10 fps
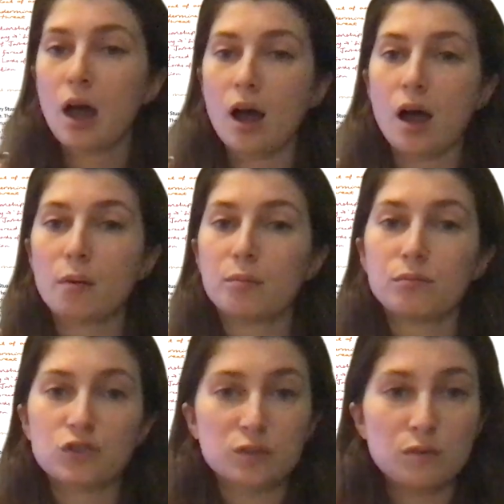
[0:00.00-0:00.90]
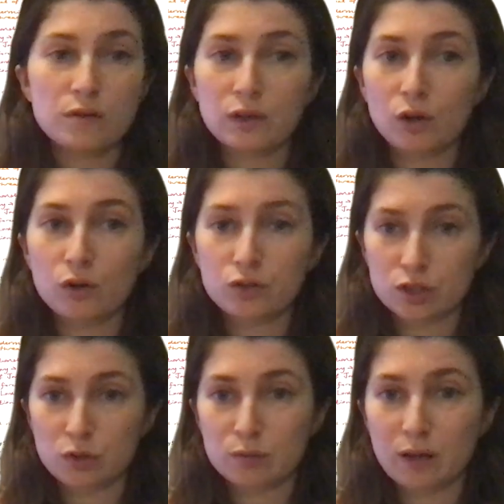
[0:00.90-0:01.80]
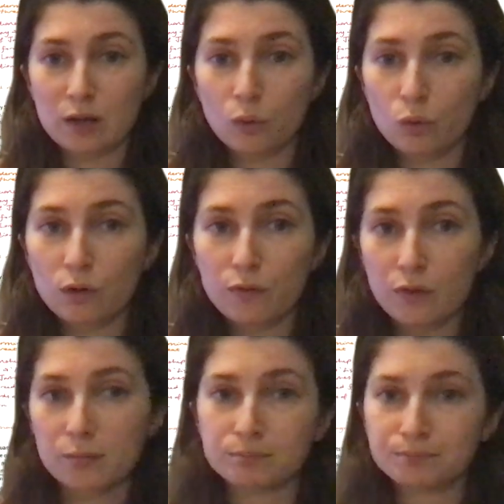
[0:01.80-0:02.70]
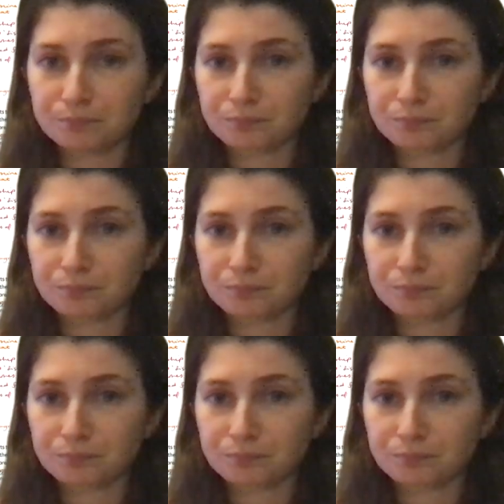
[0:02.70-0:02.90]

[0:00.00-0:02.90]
Um, just moving on, just to explain all of them.